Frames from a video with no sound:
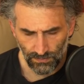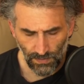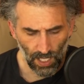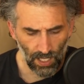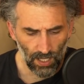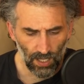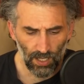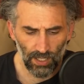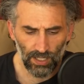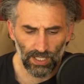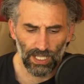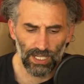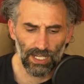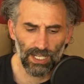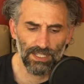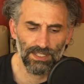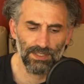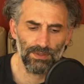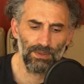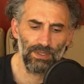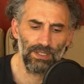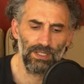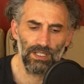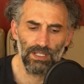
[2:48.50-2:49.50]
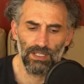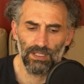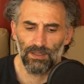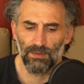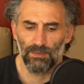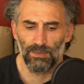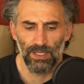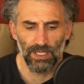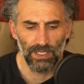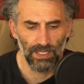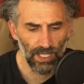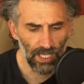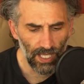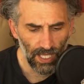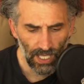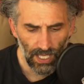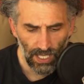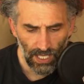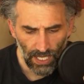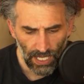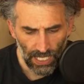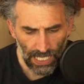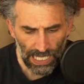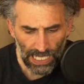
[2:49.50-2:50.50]
Okay, let's read a little bit.
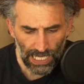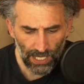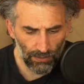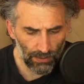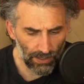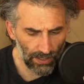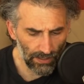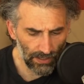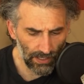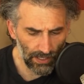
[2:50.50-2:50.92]
How are